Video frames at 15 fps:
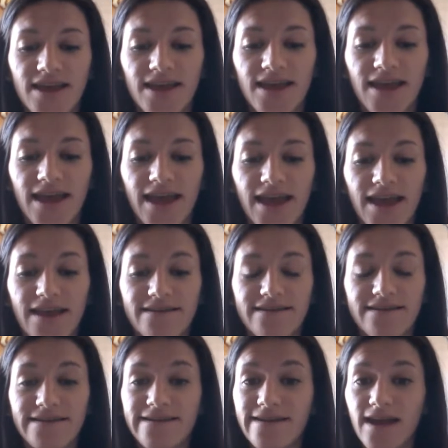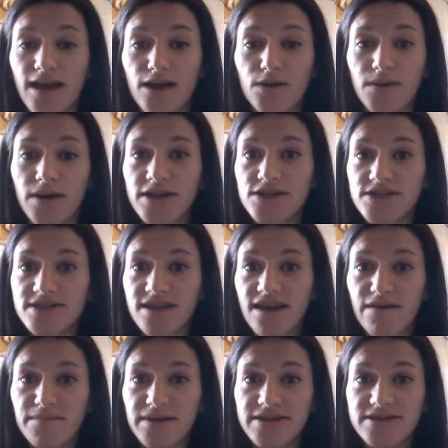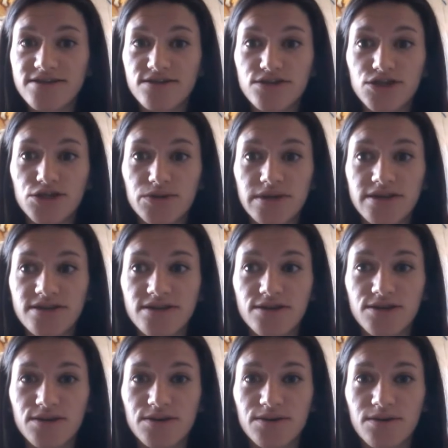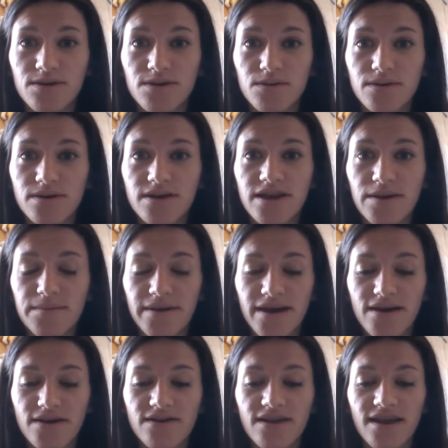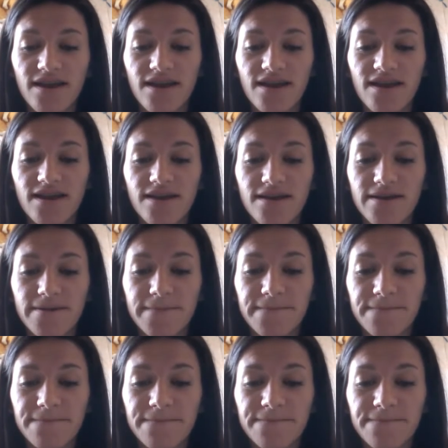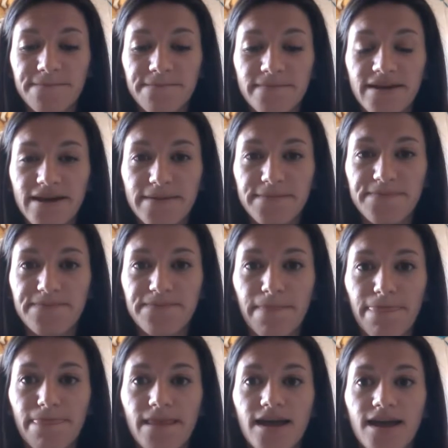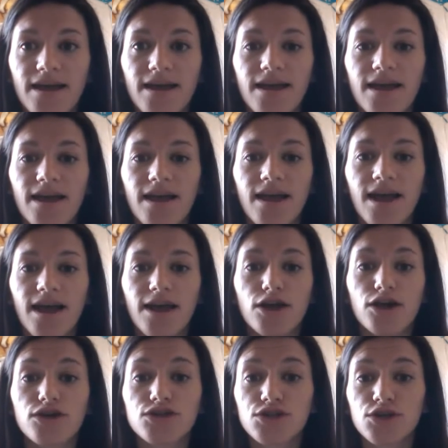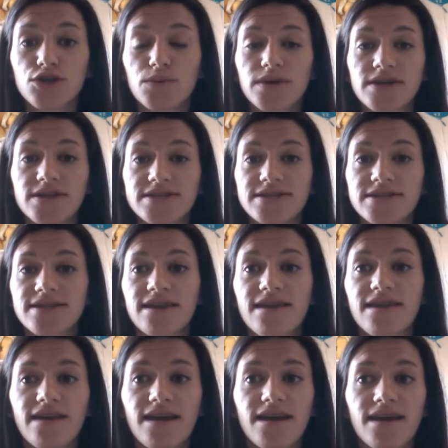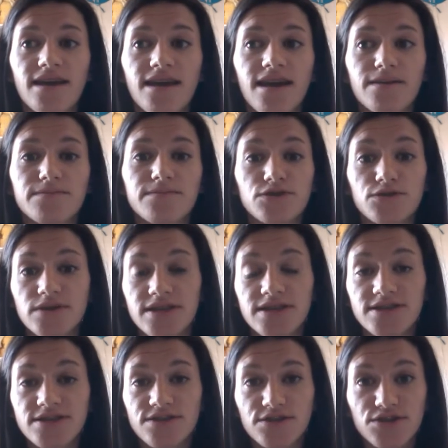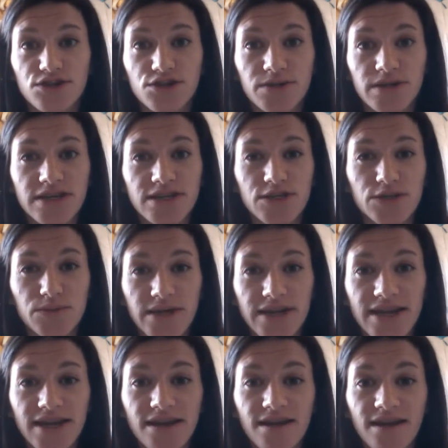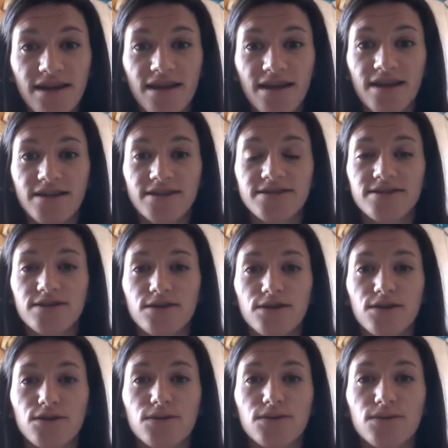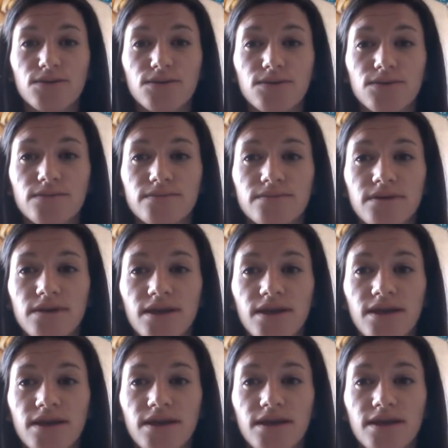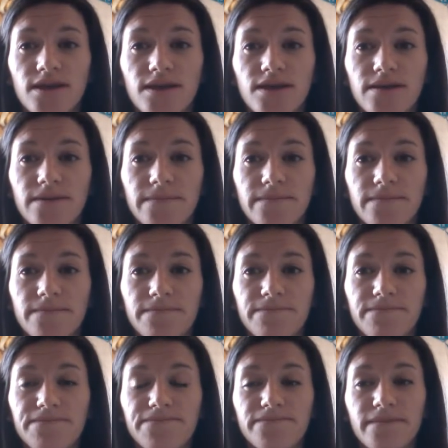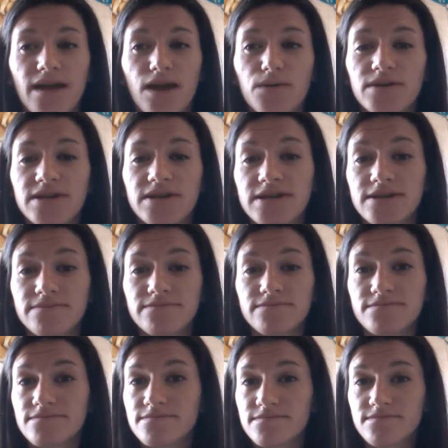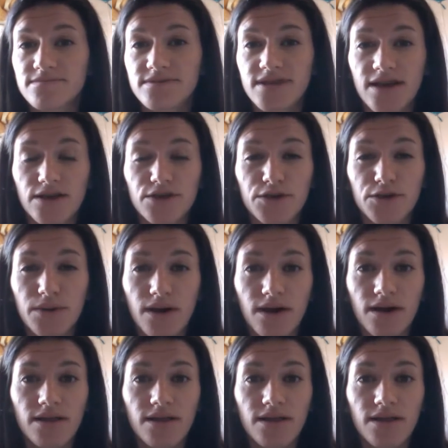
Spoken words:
and now I just have my surgery to worry about. Yeah. I also wanted to say that I'm doing the surgery in Sweden, so um, I want to tell you all